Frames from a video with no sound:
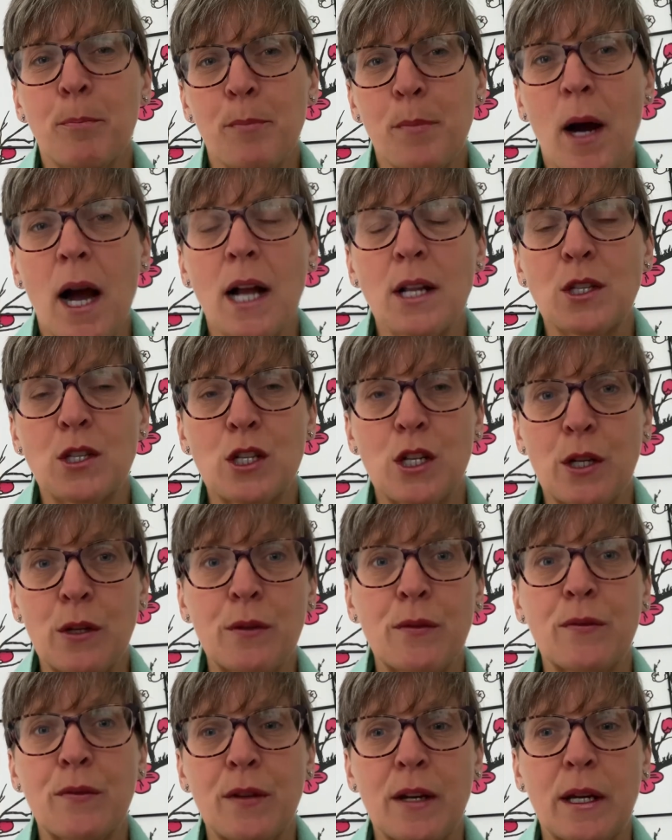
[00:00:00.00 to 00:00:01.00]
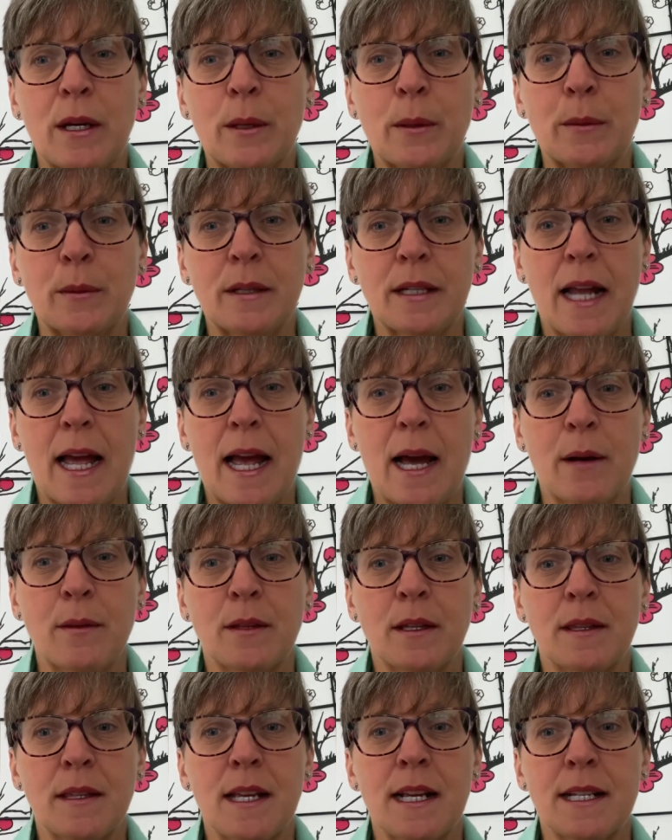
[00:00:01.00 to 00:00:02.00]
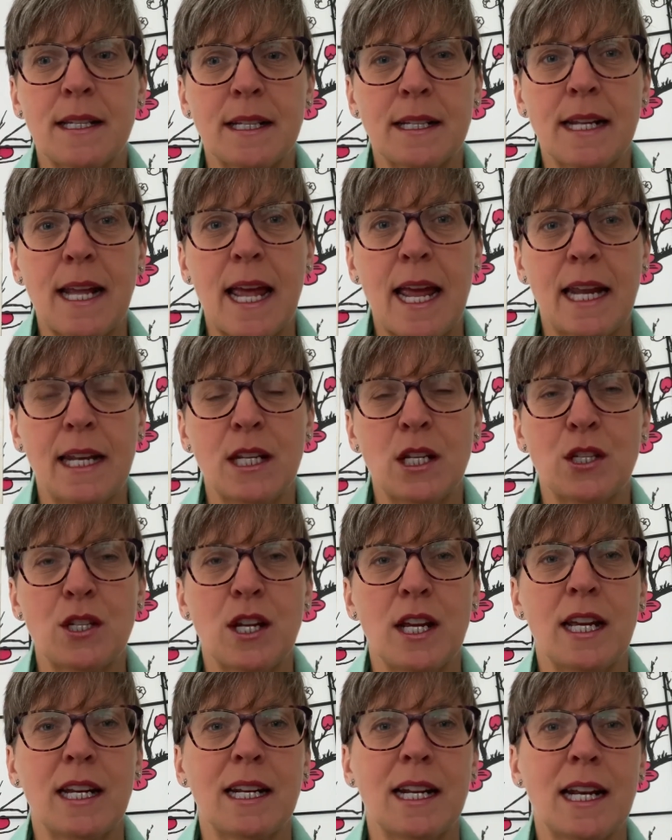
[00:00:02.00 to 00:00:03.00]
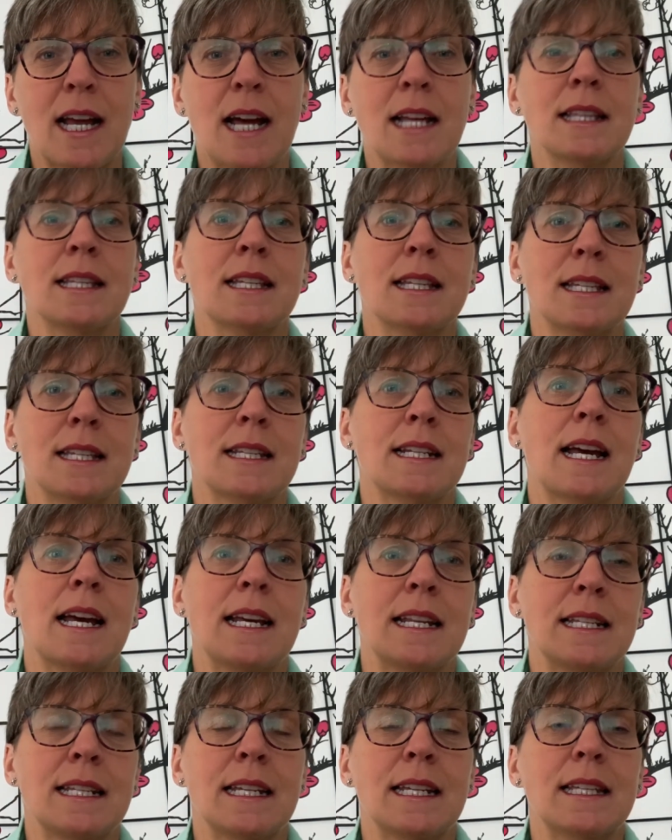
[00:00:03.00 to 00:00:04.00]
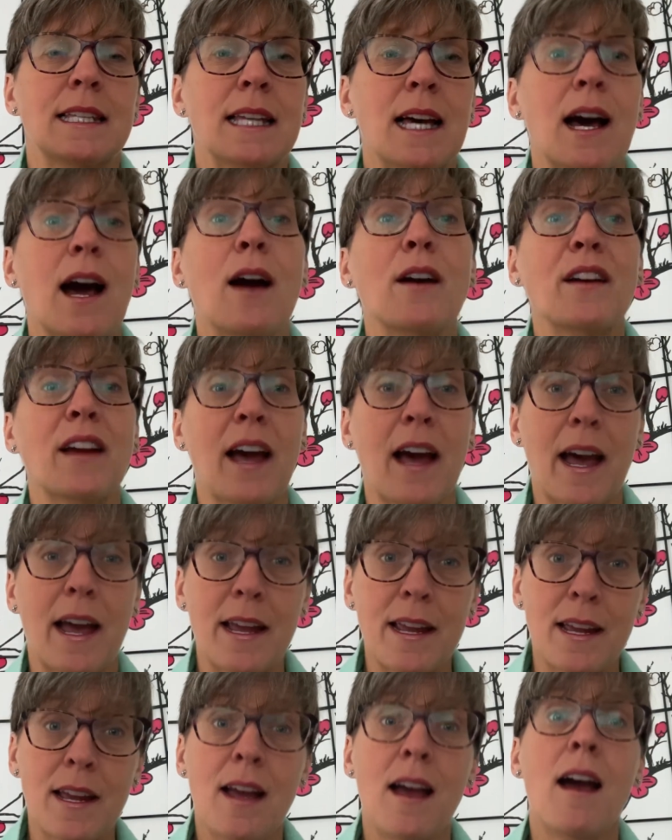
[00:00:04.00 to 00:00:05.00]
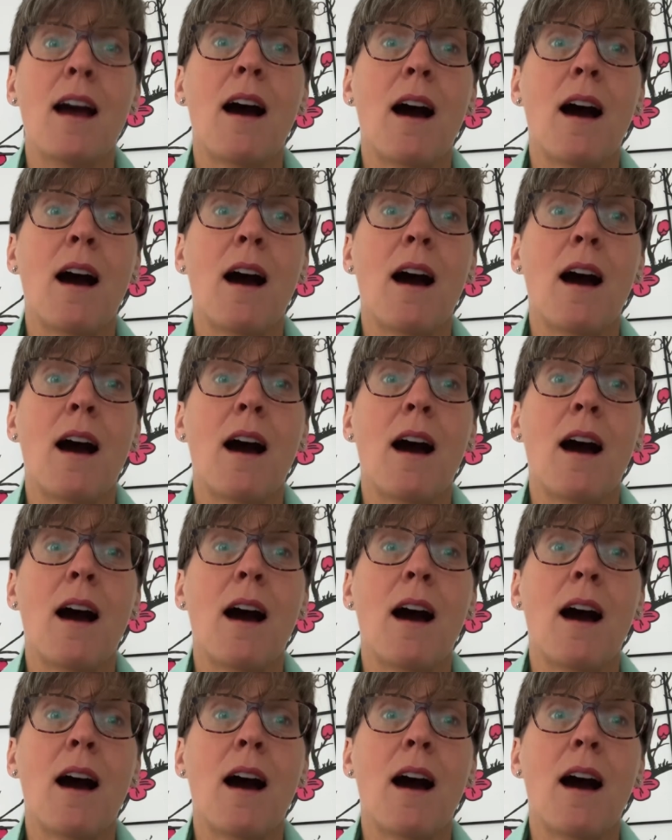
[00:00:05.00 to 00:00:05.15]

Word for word: But I do feel now that there's an energy and an understanding that, okay,